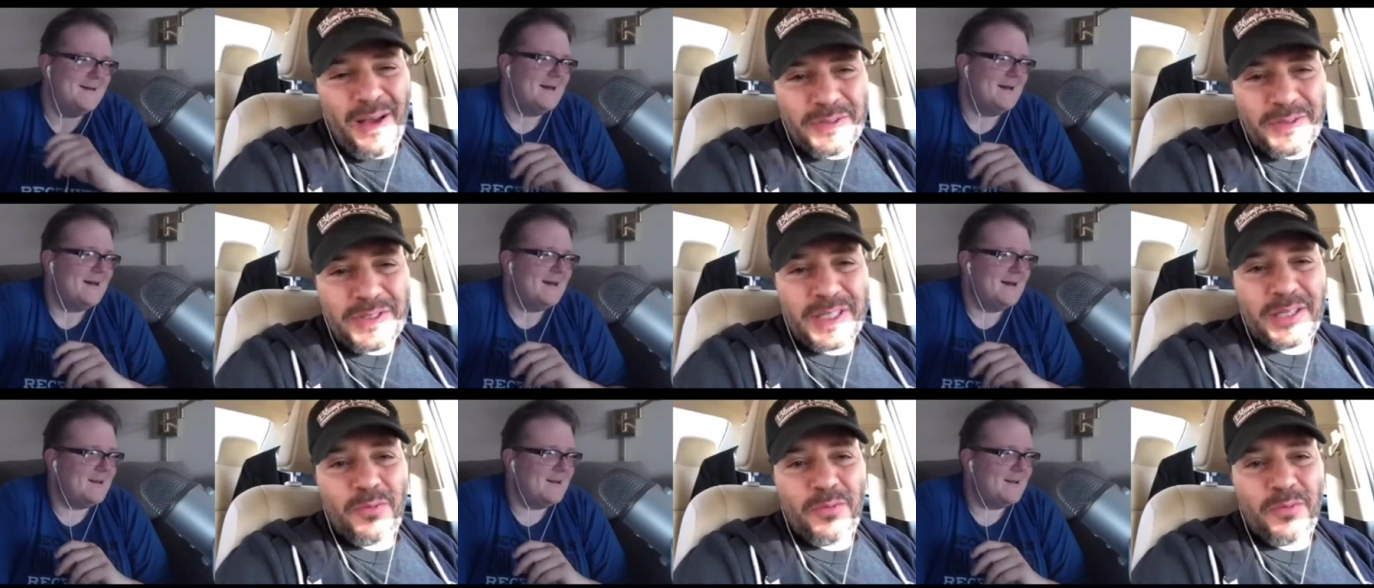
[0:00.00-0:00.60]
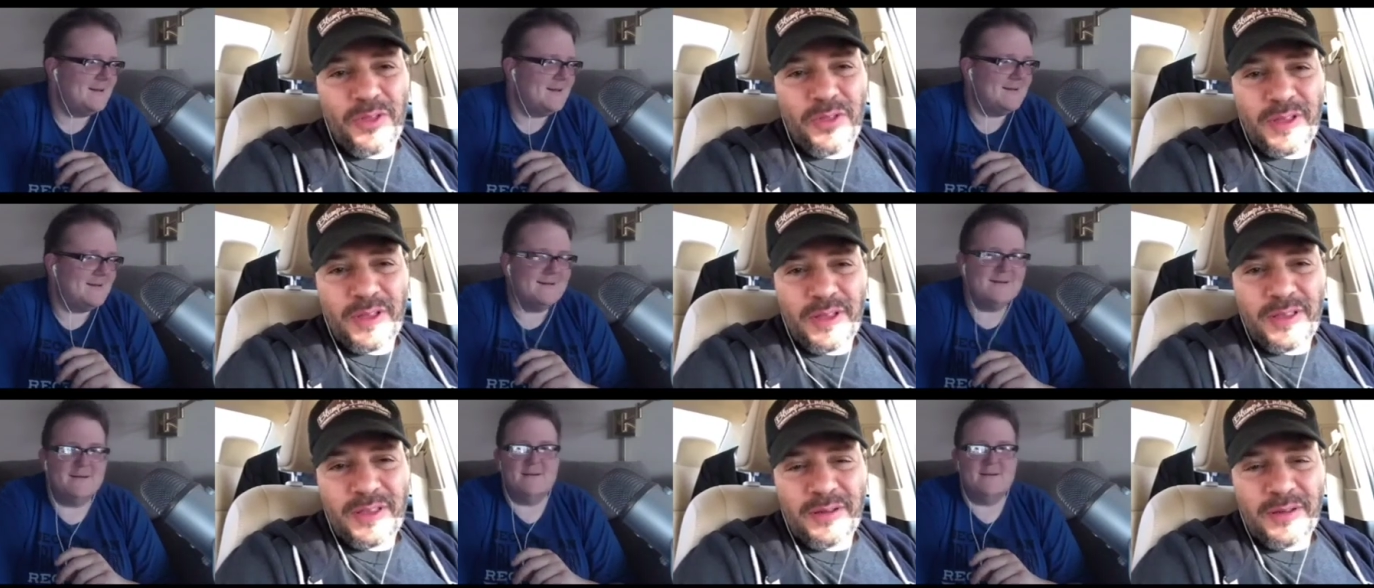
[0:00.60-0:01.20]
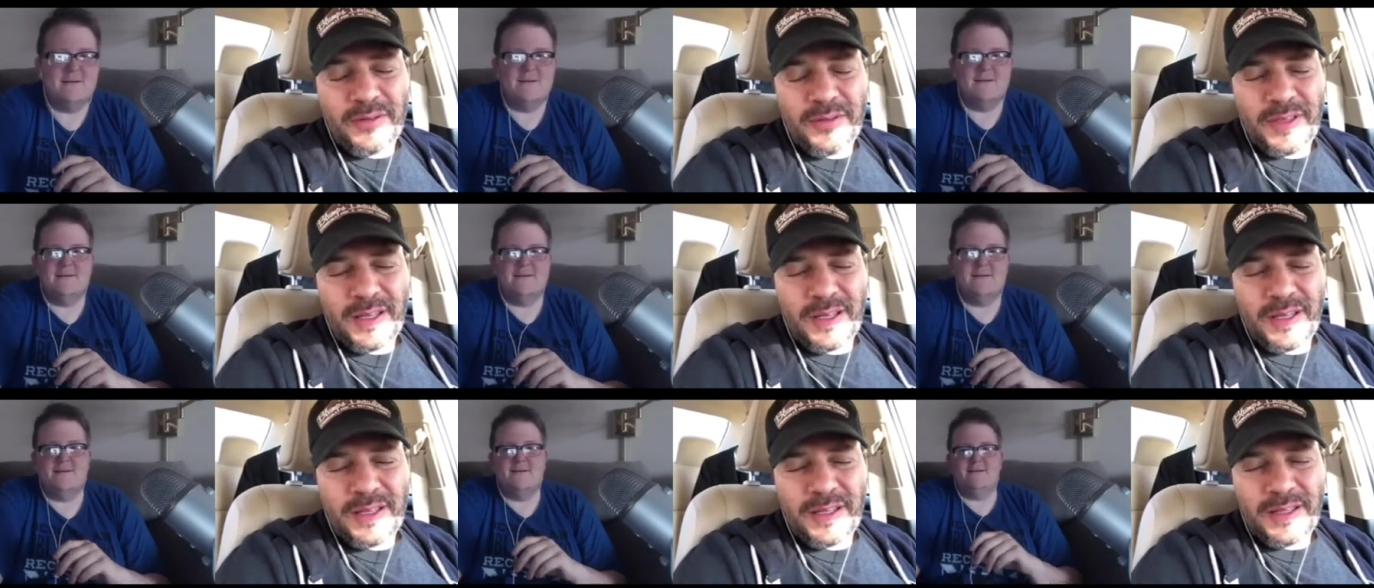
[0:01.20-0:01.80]
Speaker 1: I was thinking more the the
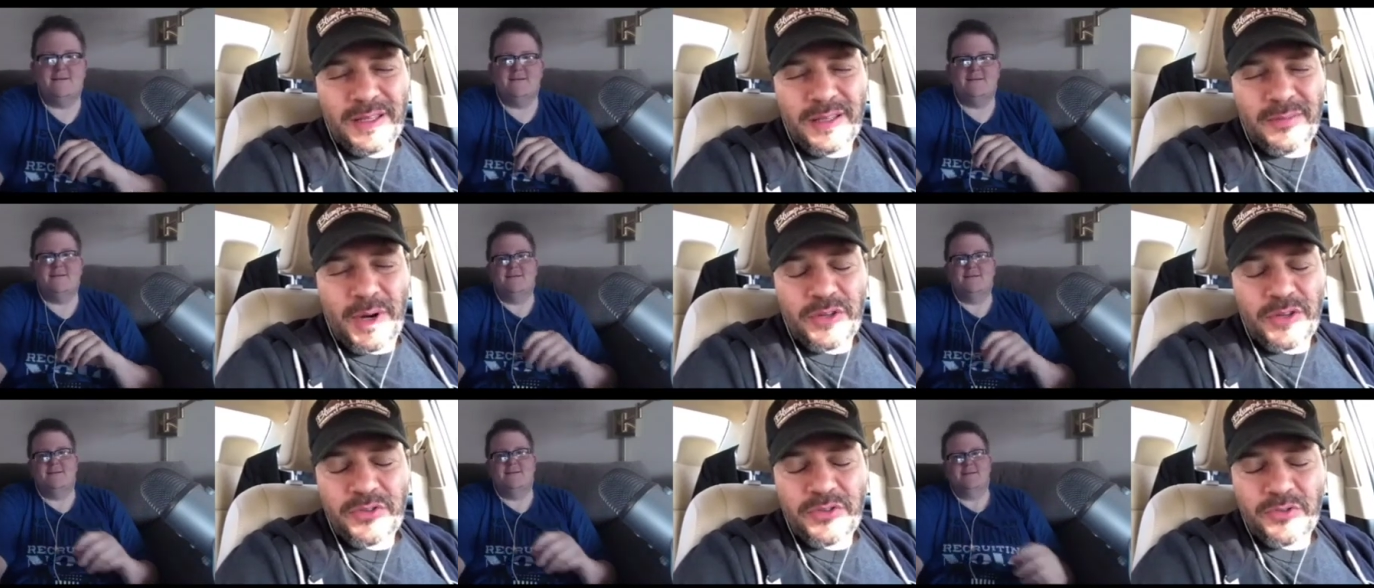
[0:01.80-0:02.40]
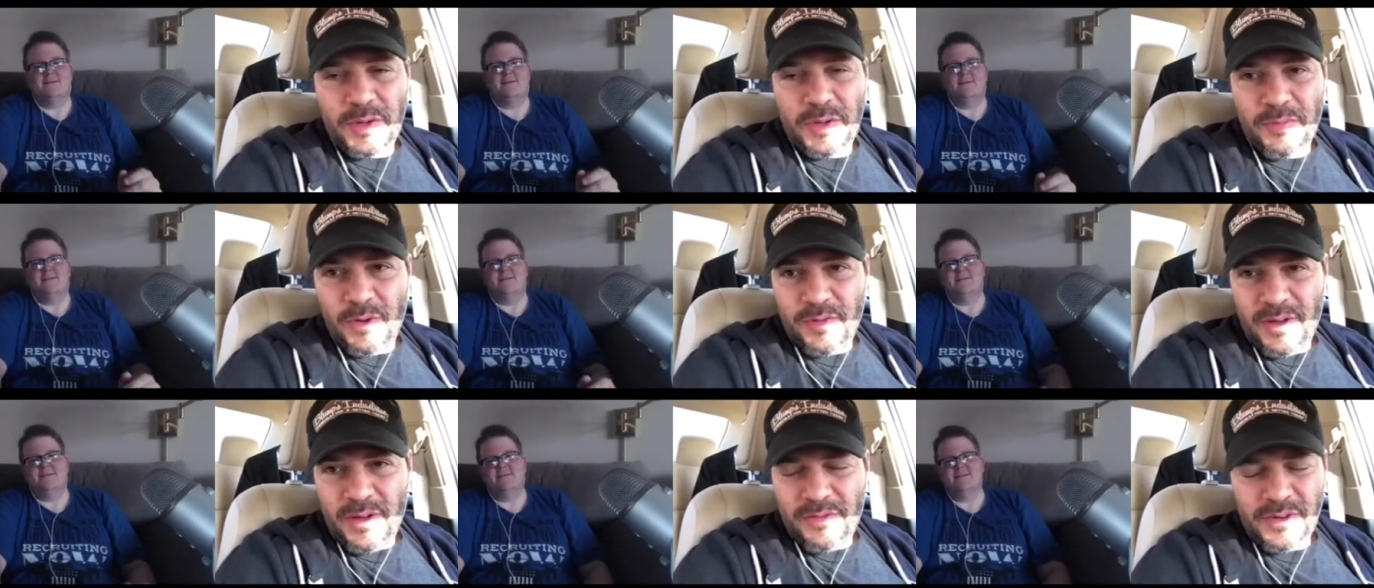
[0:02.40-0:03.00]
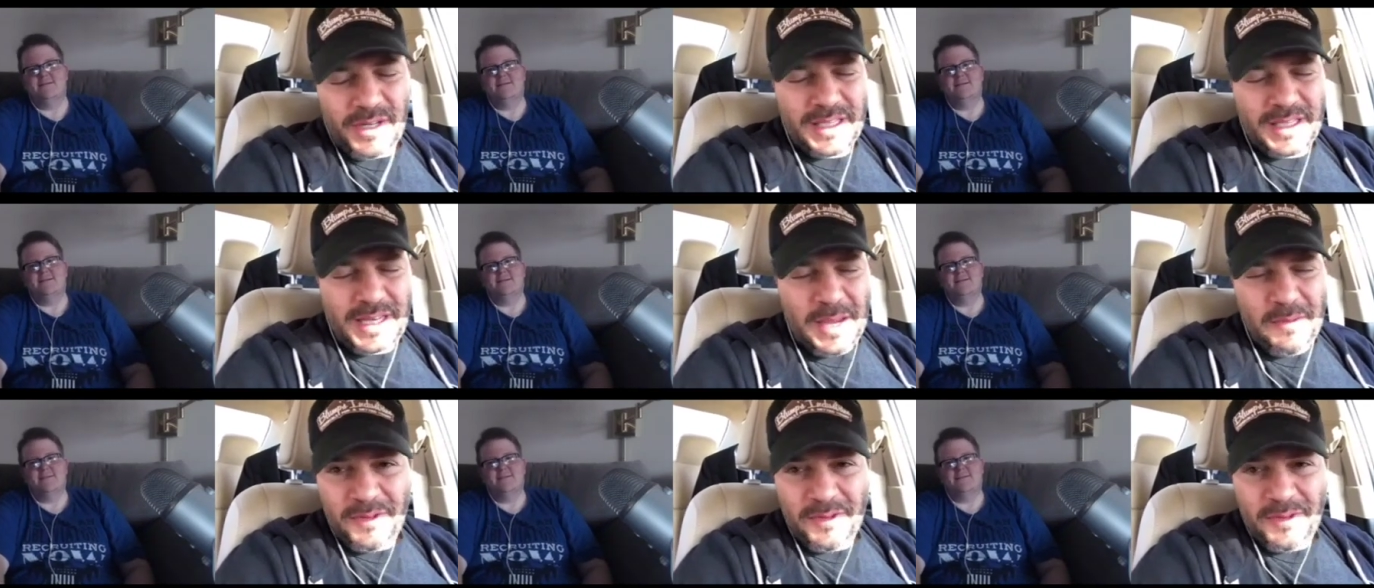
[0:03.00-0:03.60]
the the Meryl Streep movie. I forget the
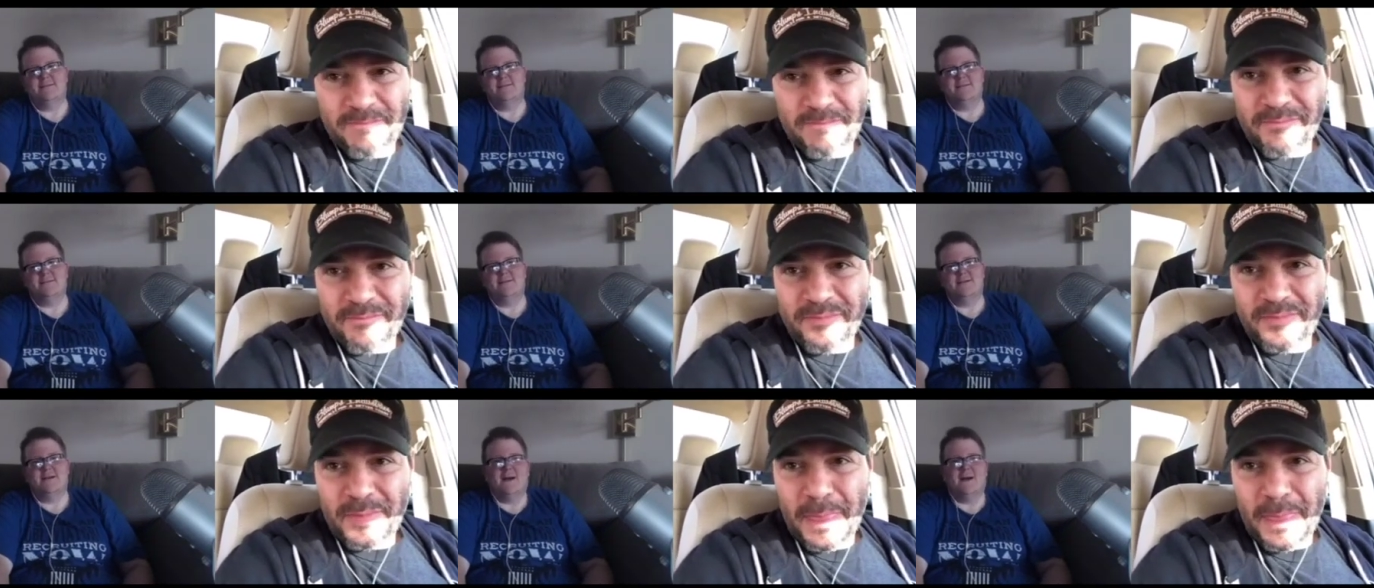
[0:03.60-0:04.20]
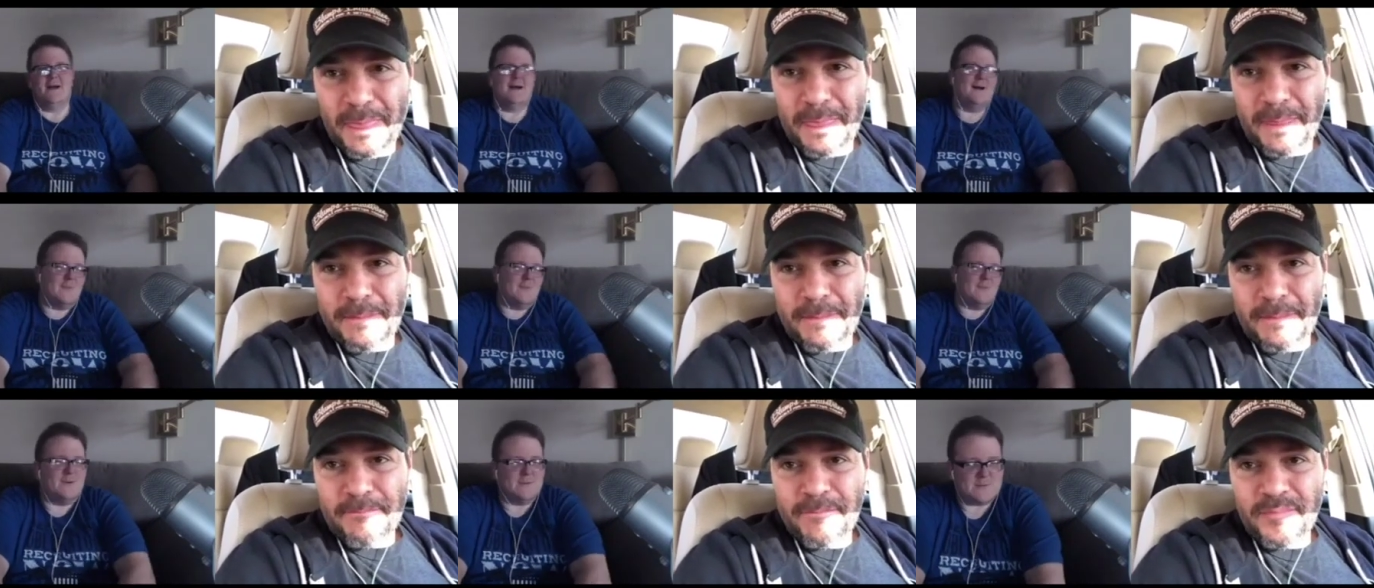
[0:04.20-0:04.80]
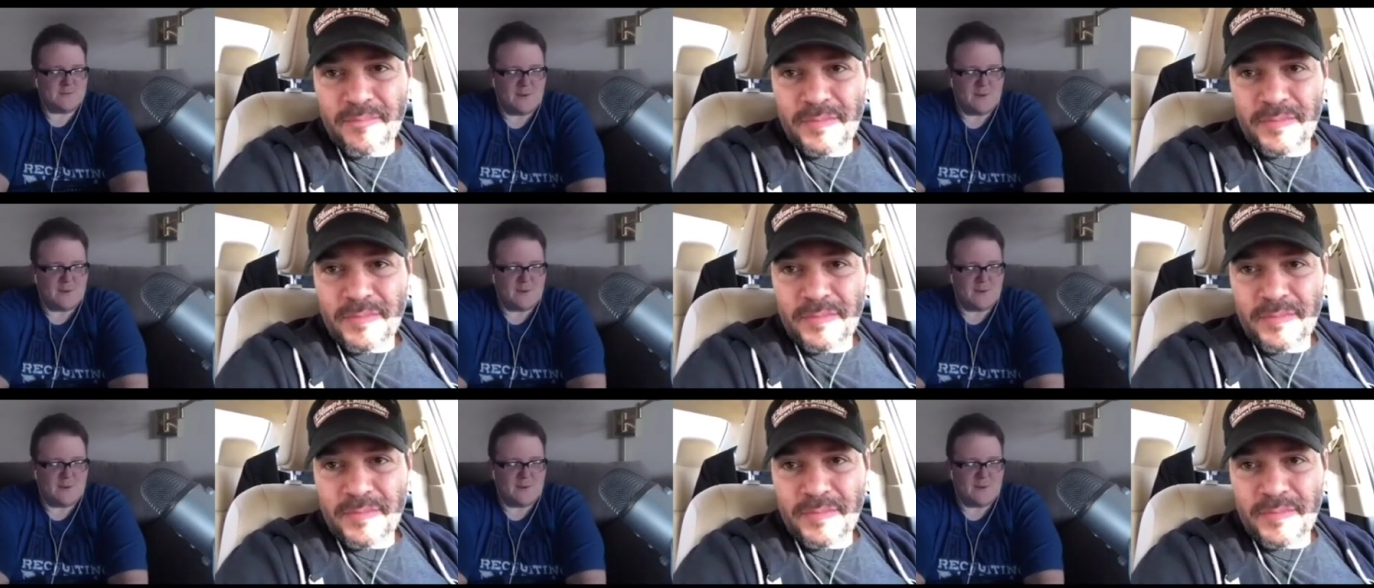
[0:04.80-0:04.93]
name of it. Uh, we'll go with